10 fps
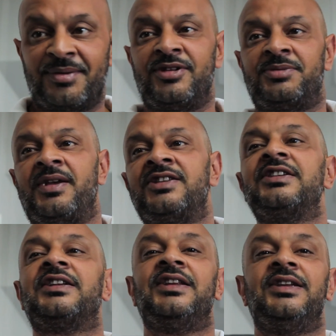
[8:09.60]
is
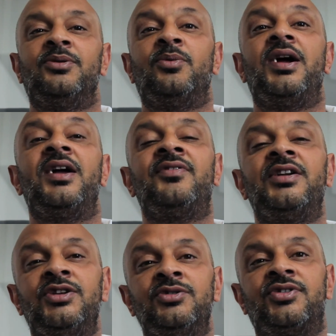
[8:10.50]
basically whatever
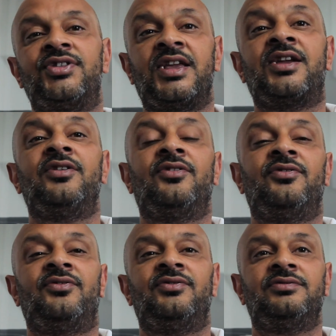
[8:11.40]
you think
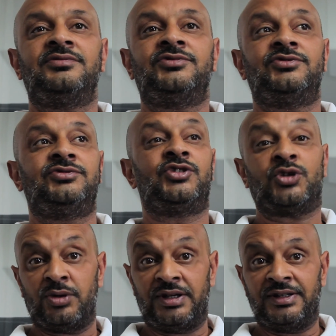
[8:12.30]
of
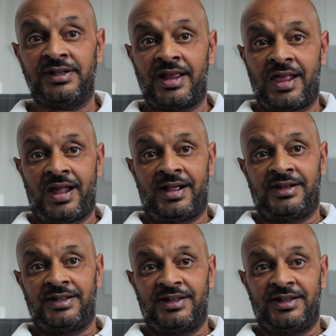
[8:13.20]
doing,
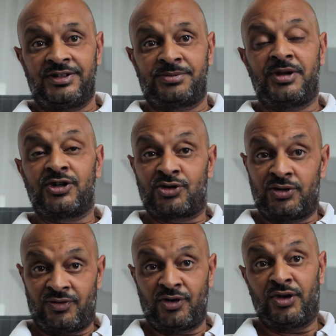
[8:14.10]
is make sure
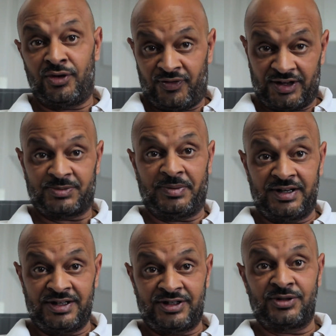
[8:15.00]
you've got enough
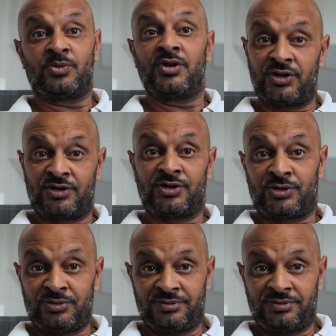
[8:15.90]
experience in what you're going to do.